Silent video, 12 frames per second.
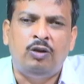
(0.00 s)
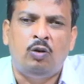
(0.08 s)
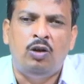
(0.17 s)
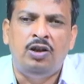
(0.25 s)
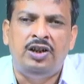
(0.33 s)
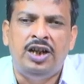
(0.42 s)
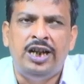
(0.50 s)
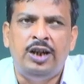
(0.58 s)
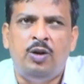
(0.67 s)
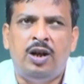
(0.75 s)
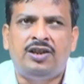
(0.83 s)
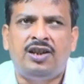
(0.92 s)

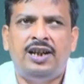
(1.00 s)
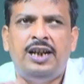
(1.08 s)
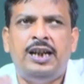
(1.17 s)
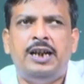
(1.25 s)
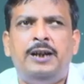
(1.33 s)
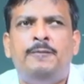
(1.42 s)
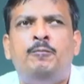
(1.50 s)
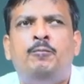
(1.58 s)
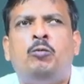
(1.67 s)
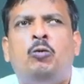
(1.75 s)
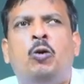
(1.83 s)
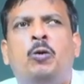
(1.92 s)
continuously
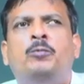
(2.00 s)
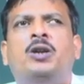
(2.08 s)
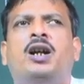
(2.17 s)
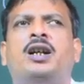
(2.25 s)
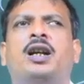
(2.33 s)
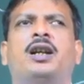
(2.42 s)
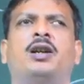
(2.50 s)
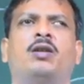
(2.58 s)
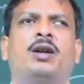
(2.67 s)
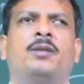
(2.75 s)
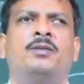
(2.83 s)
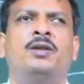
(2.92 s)
improve the
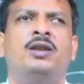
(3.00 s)
curriculum.